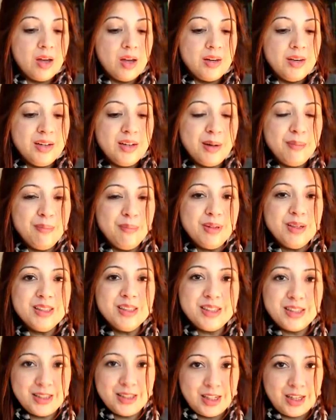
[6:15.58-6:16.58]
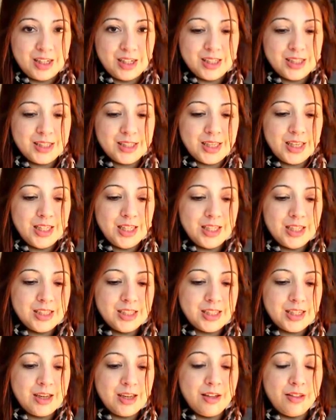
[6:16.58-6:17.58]
Number 6 is
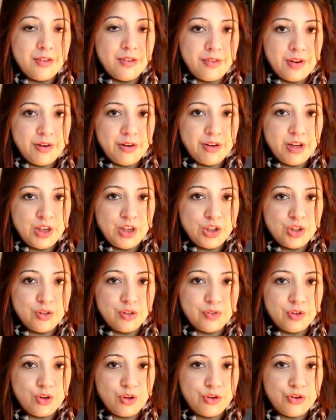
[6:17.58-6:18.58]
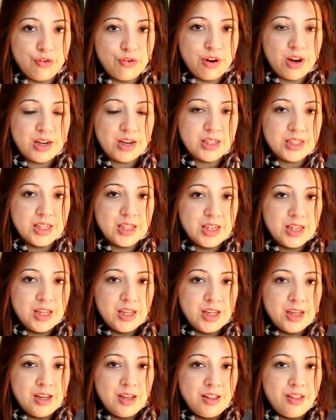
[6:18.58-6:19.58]
the variation of contract.
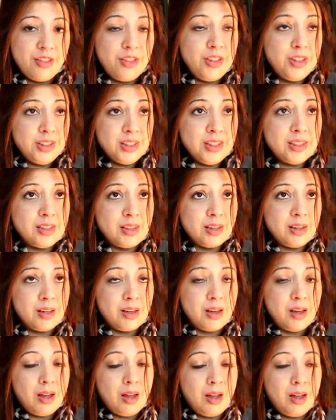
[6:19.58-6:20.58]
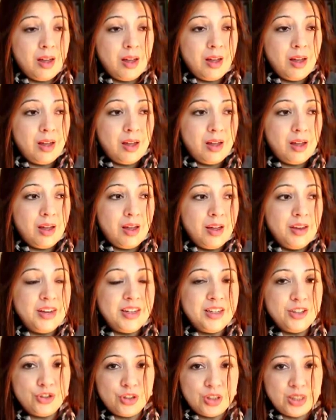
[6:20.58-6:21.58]
This is an
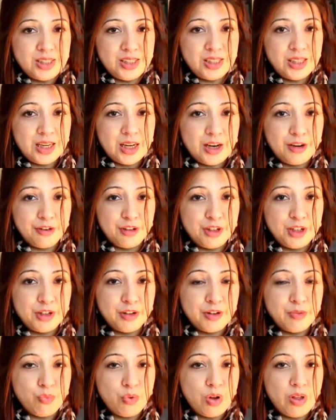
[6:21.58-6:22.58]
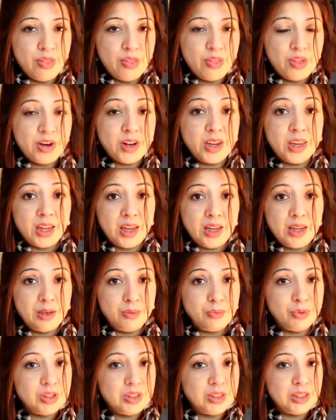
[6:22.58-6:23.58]
interesting area, and one that
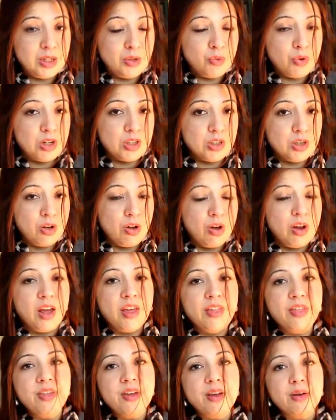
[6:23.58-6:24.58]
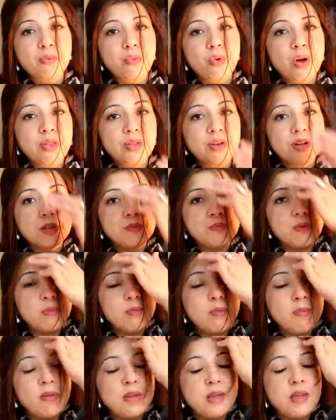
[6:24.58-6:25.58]
again we see quite a lot, and I think one that is
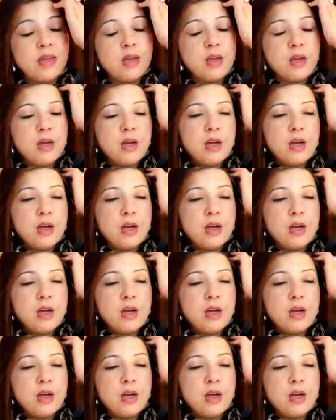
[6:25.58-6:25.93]
probably